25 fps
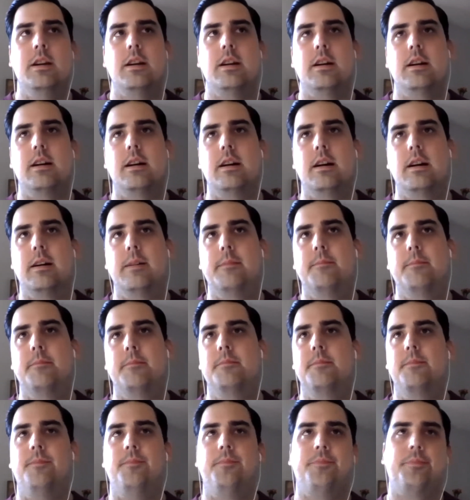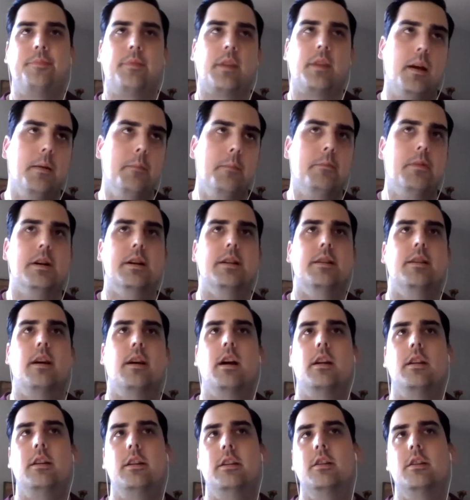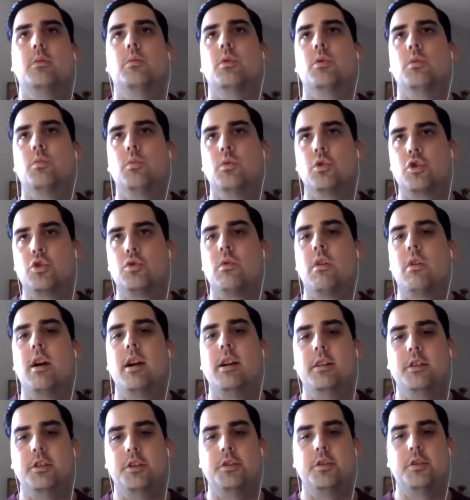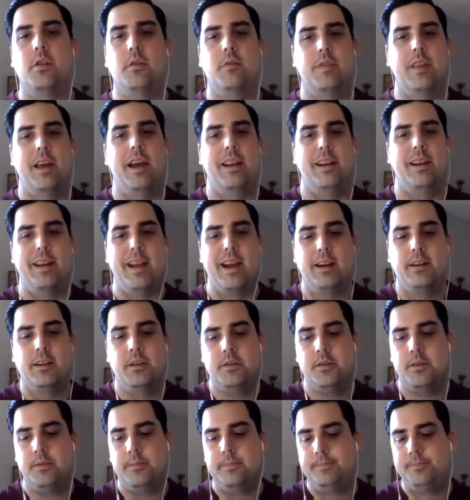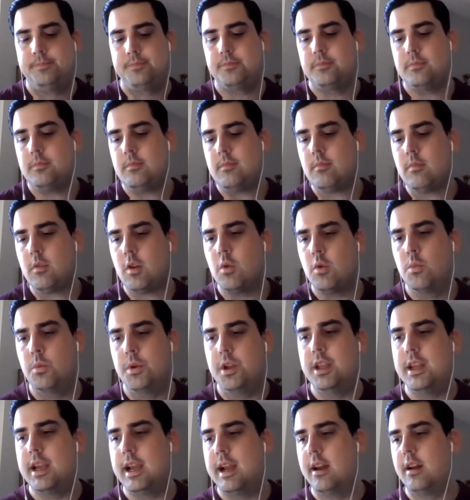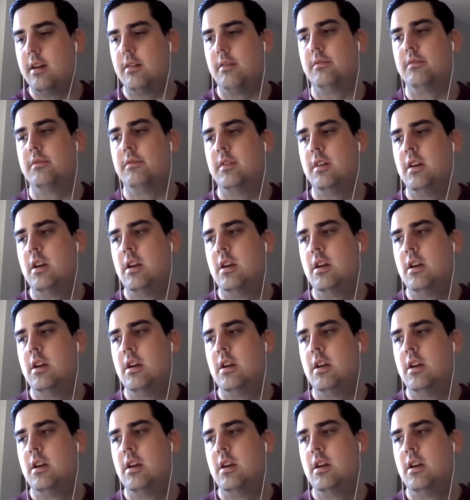But we're trying to solve that next. We have